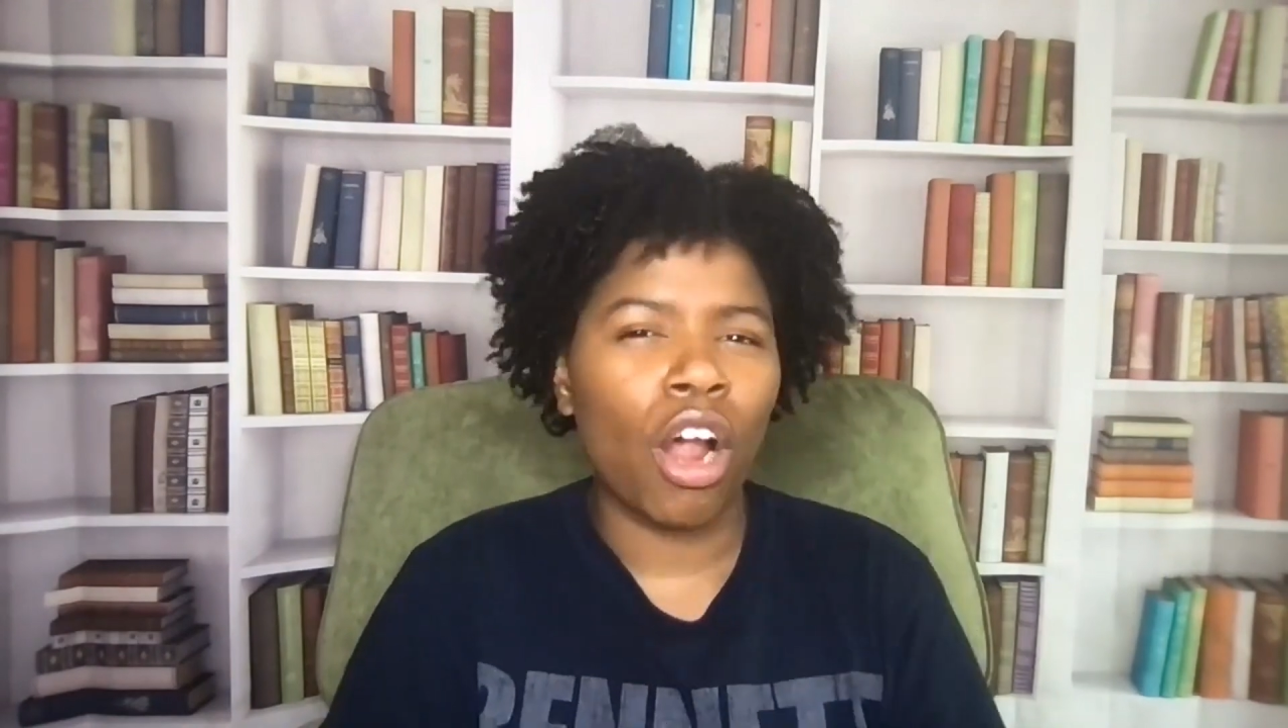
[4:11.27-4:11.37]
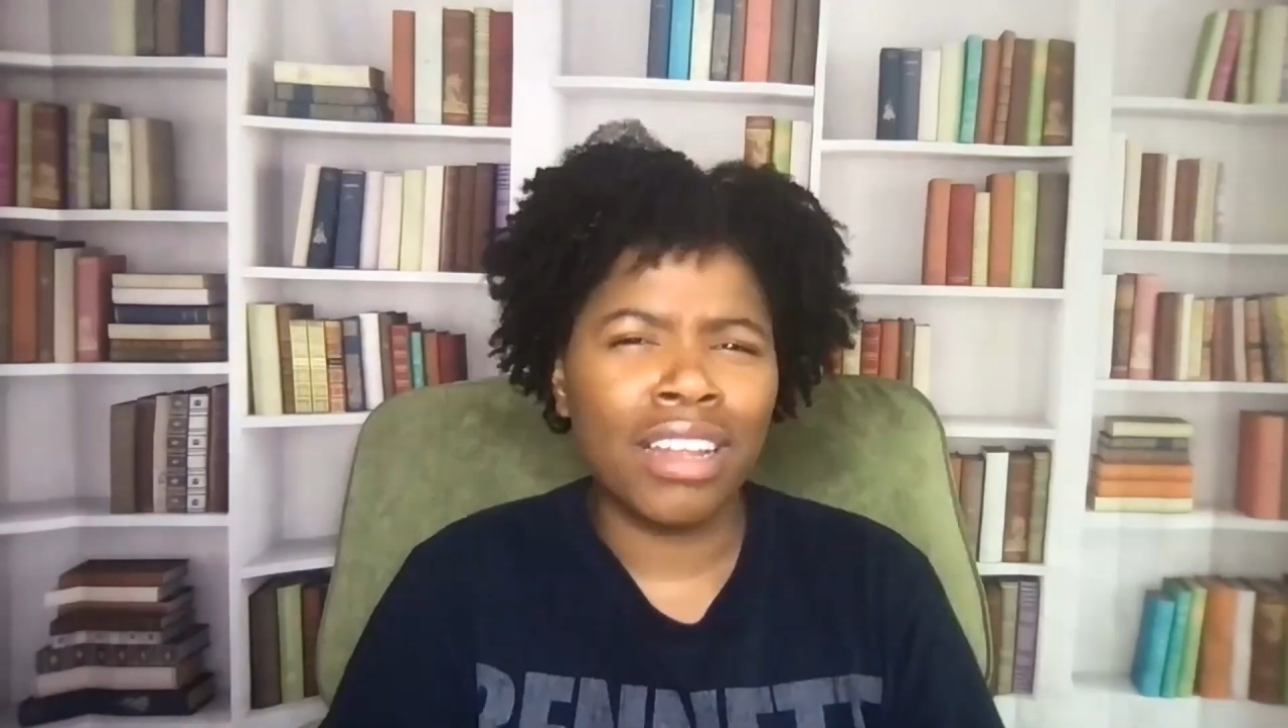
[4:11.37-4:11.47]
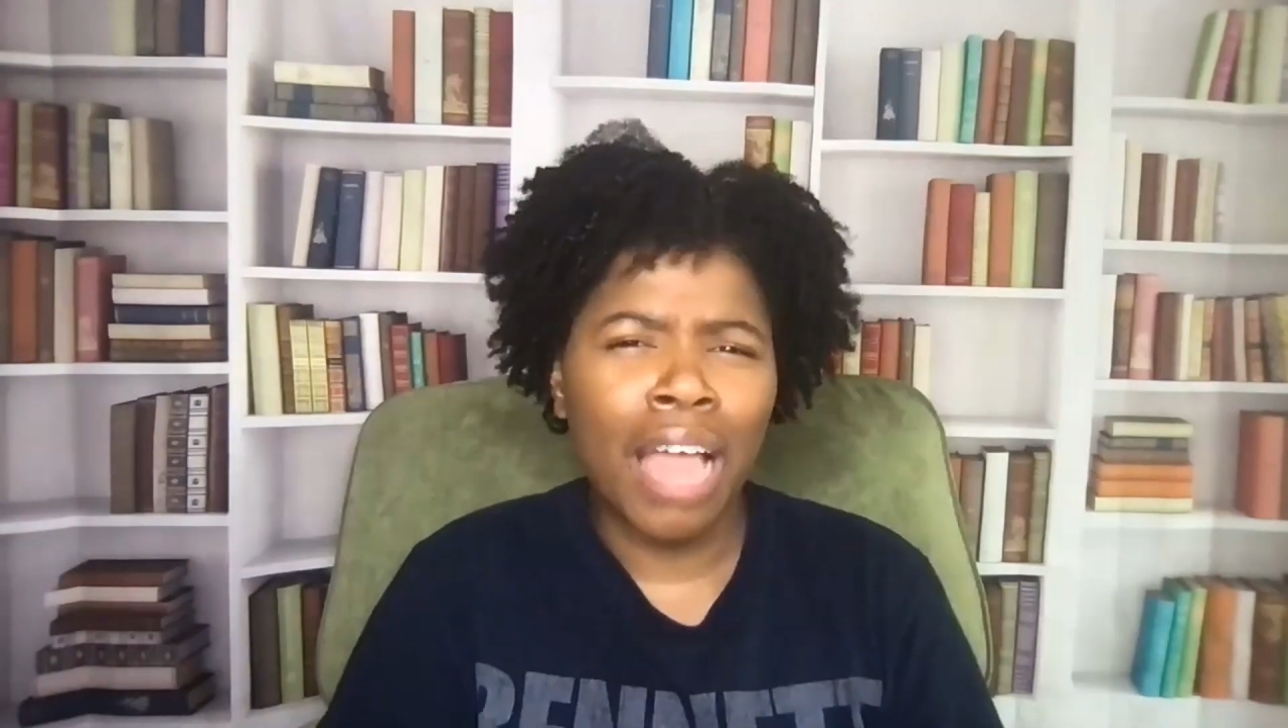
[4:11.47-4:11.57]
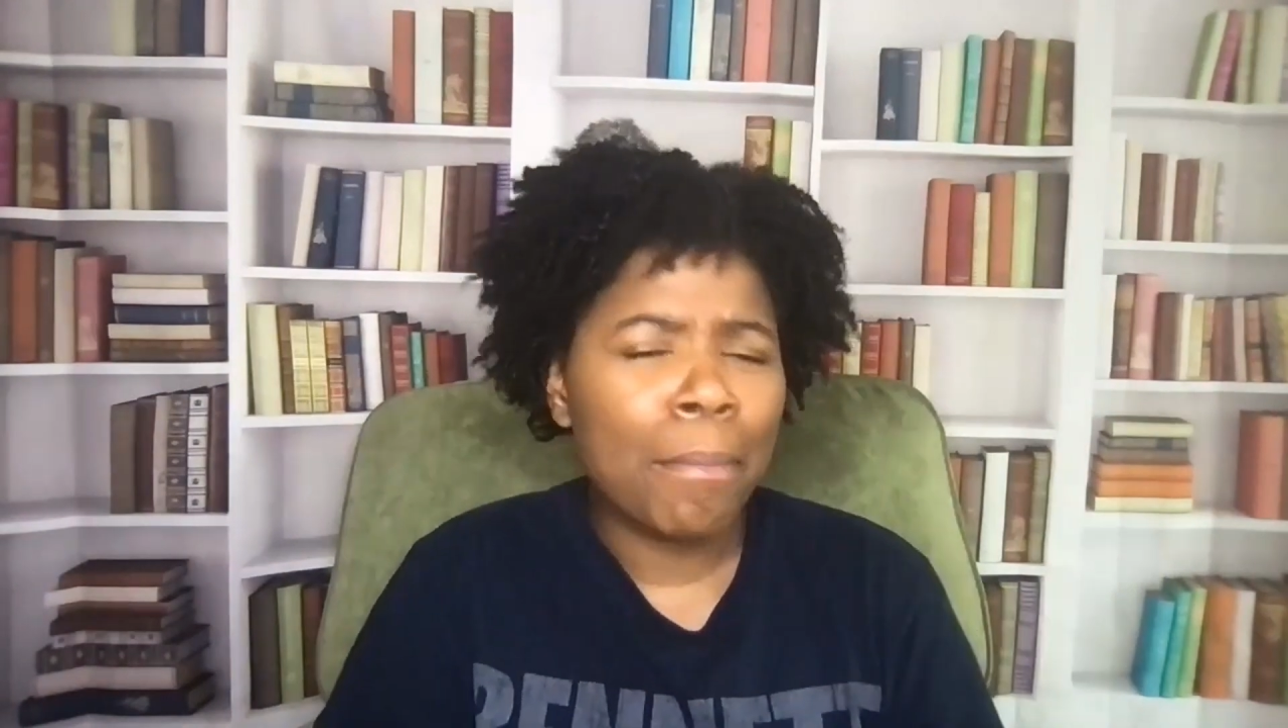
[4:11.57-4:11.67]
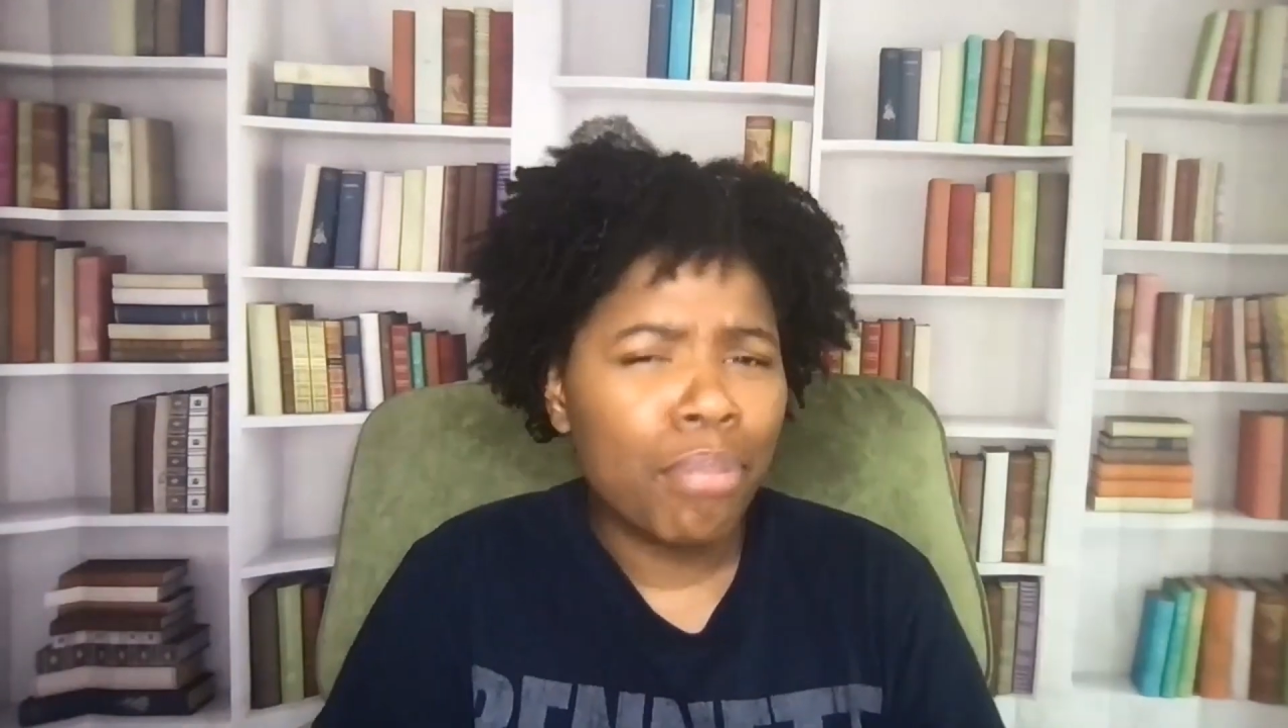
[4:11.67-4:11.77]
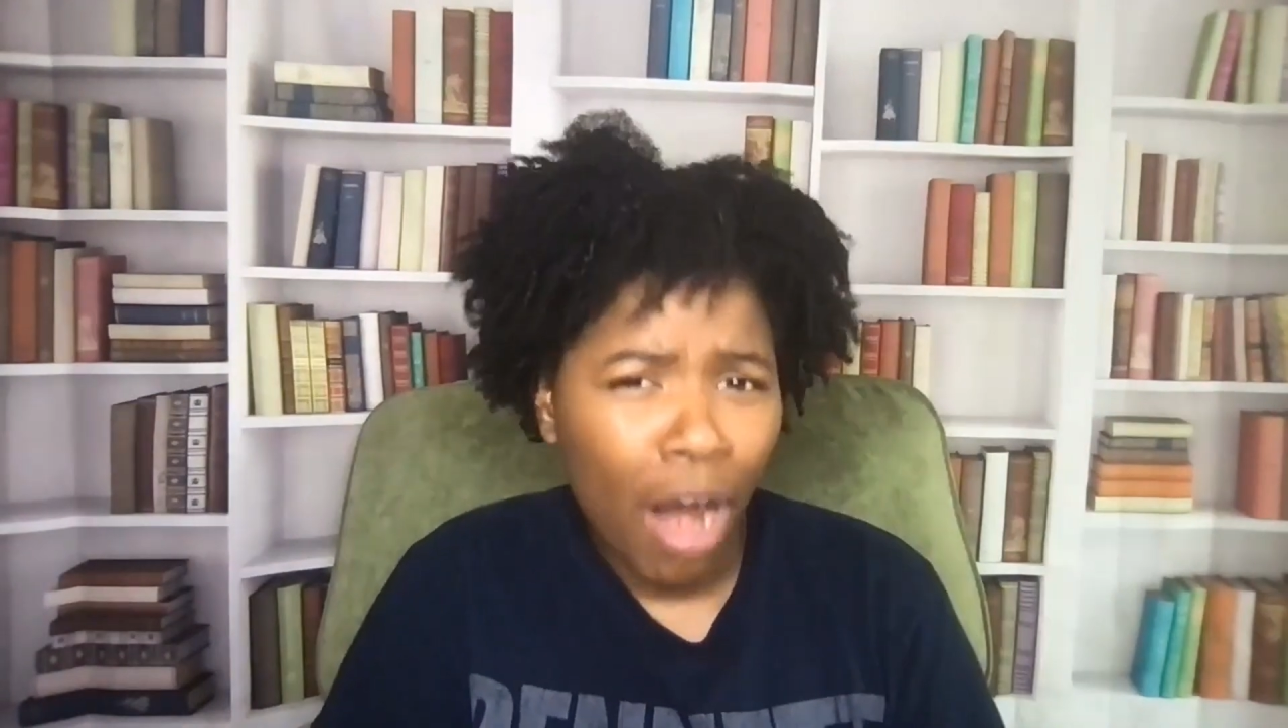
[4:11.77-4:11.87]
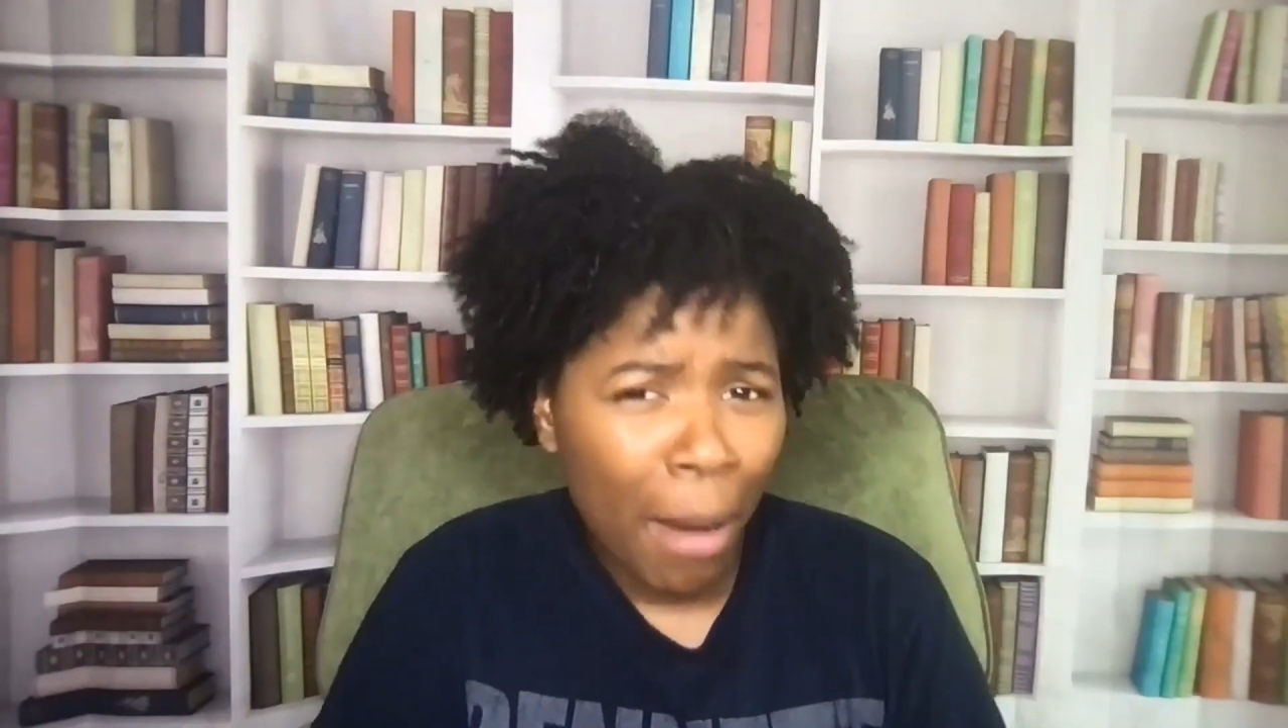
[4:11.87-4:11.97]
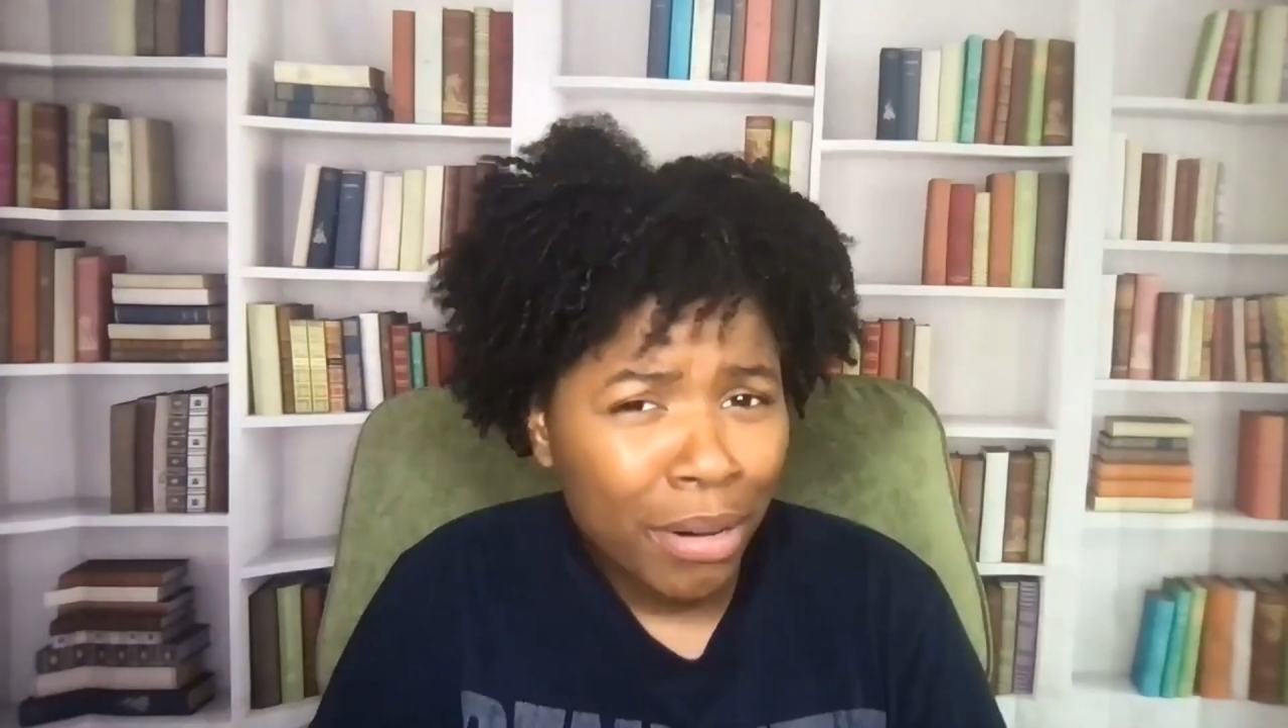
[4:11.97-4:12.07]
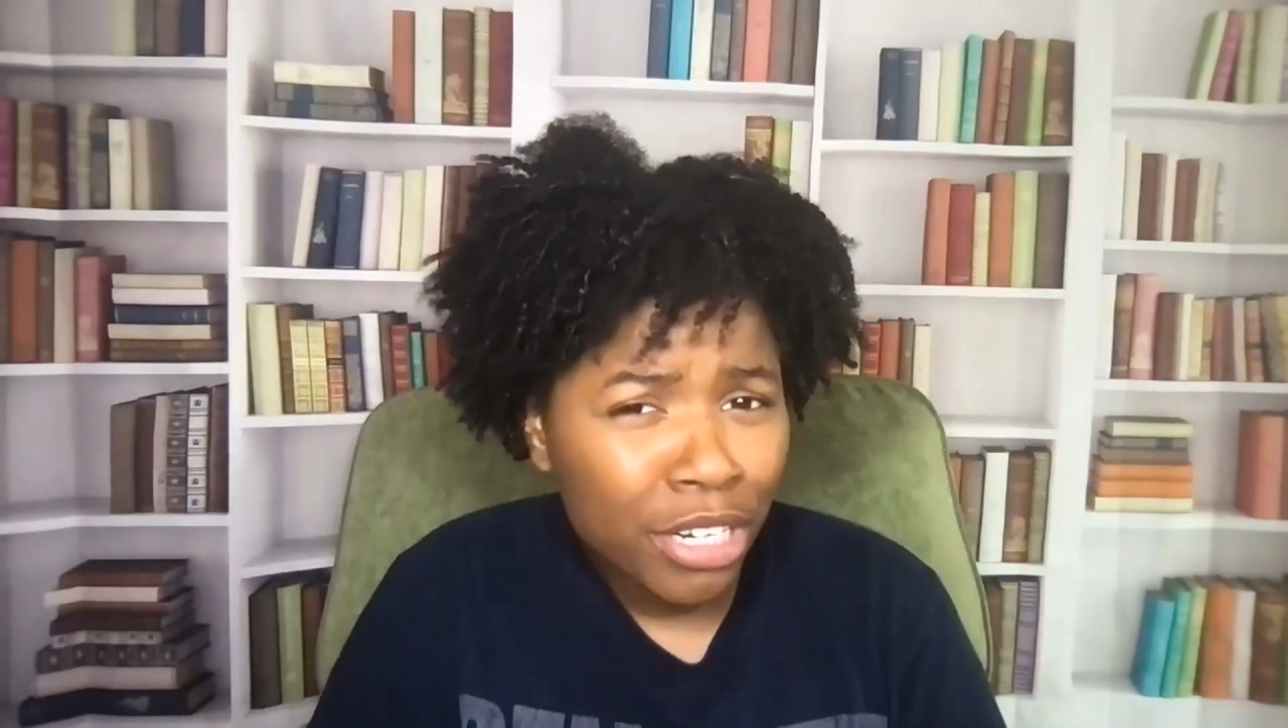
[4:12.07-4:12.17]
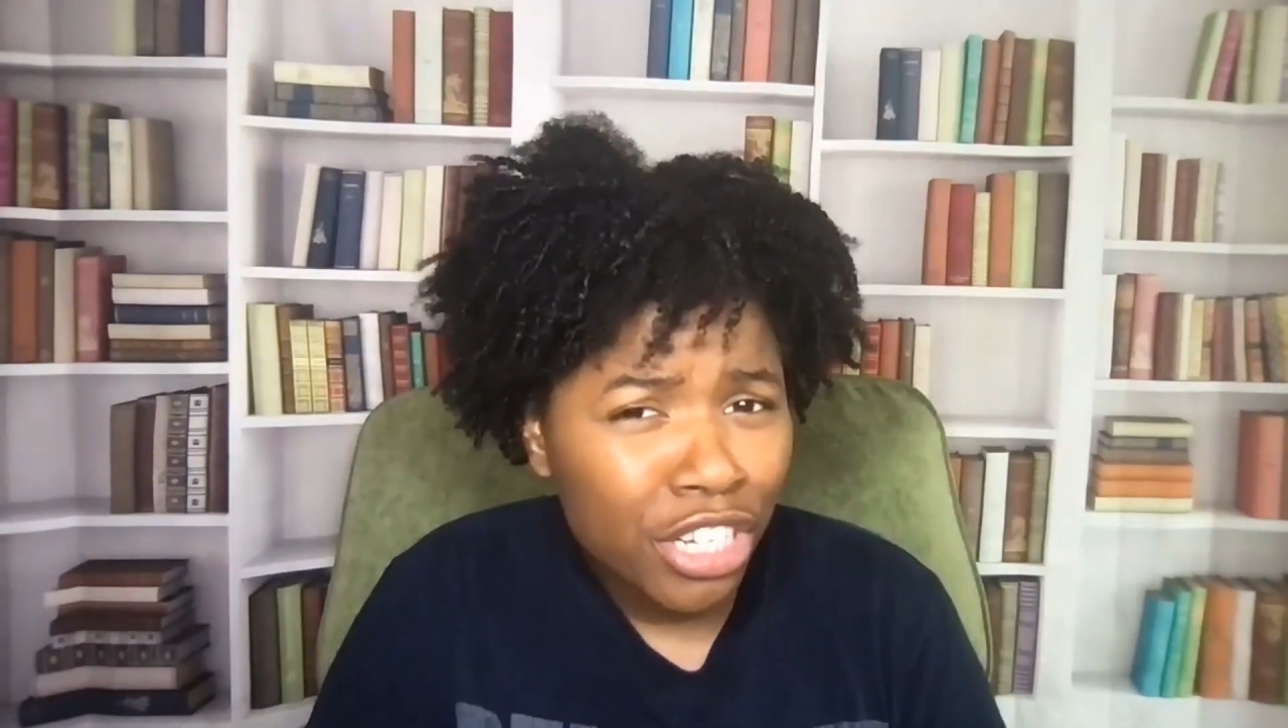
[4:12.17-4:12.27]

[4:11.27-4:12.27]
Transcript: are not proper